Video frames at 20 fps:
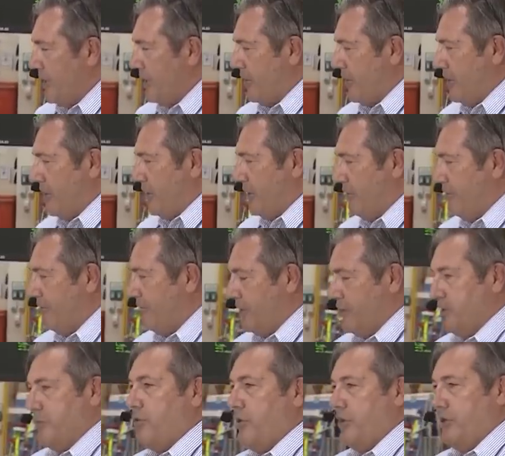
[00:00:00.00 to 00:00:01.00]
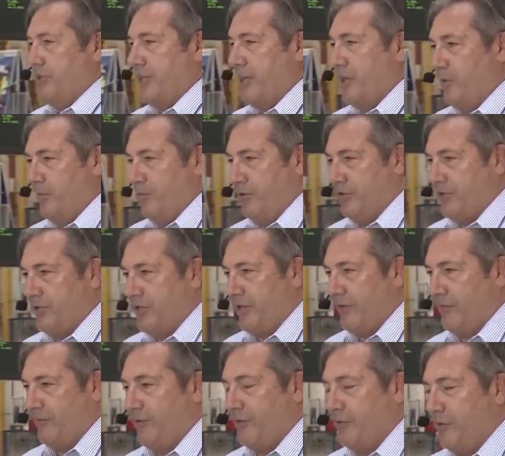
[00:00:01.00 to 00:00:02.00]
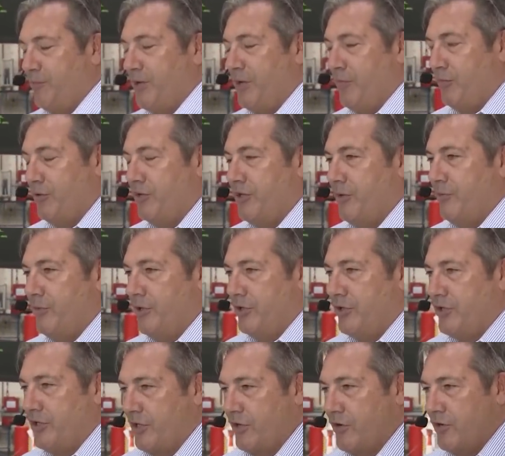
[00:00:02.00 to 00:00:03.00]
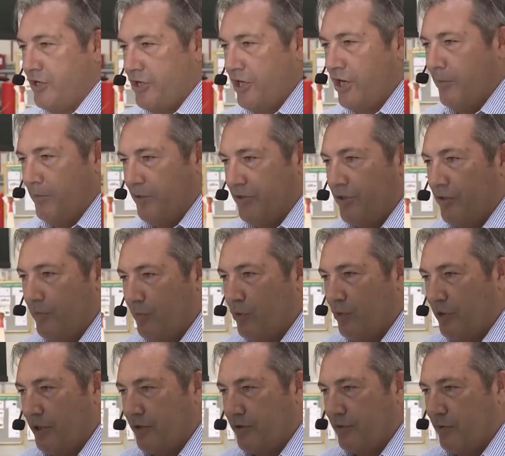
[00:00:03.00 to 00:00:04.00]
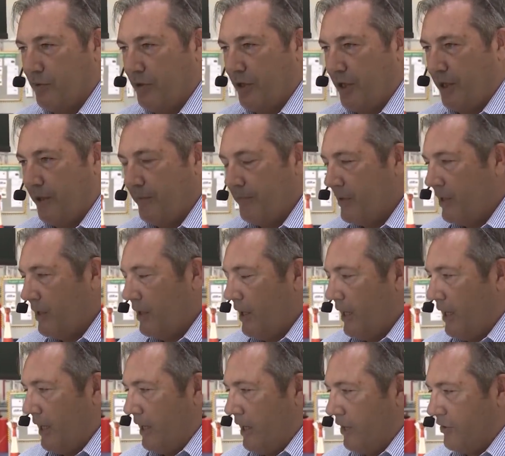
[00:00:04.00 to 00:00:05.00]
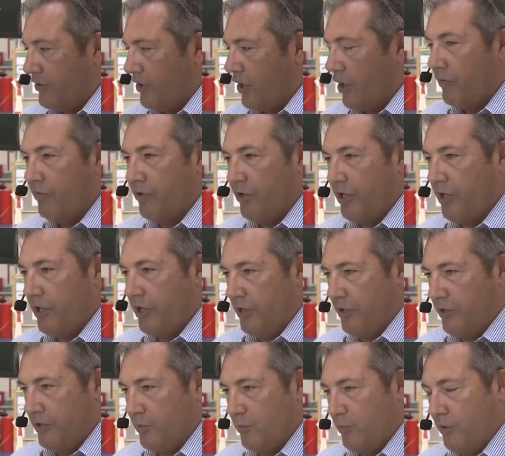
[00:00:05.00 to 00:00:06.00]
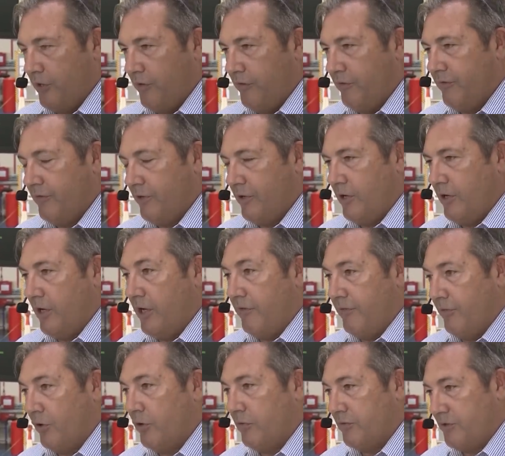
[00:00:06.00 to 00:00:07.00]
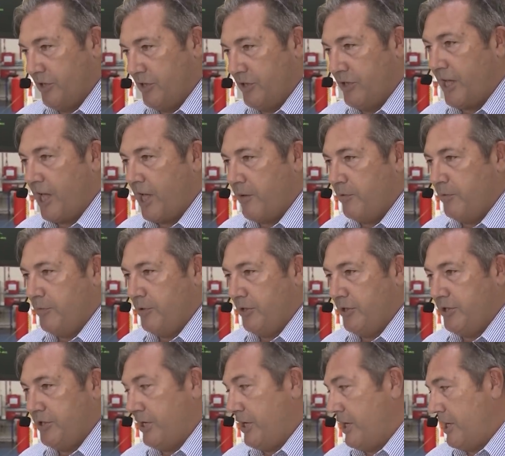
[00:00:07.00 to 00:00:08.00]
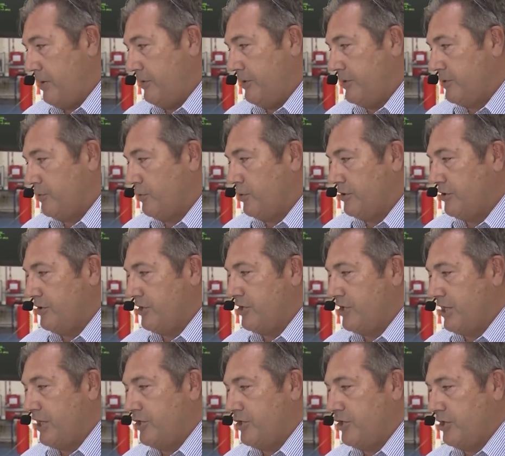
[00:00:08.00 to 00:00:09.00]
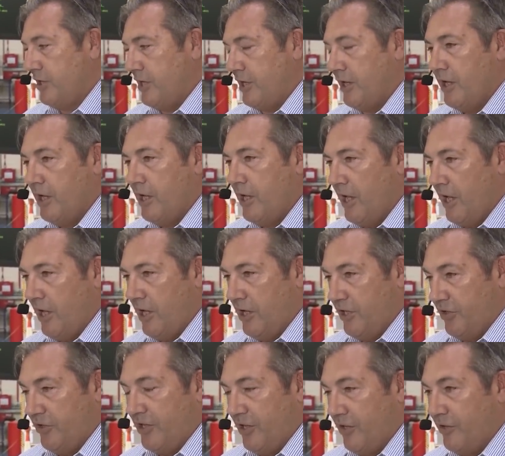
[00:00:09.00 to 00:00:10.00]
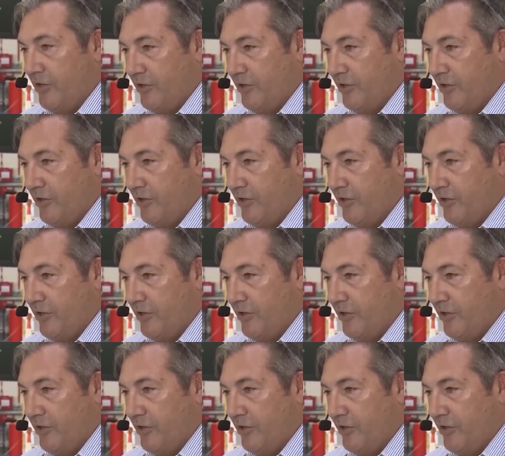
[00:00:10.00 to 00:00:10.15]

had a fighter pilot's helmets, they've been pretty much a crash helmet and a walkie-talkie. And over the years, we've evolved this capability now into what is essentially, the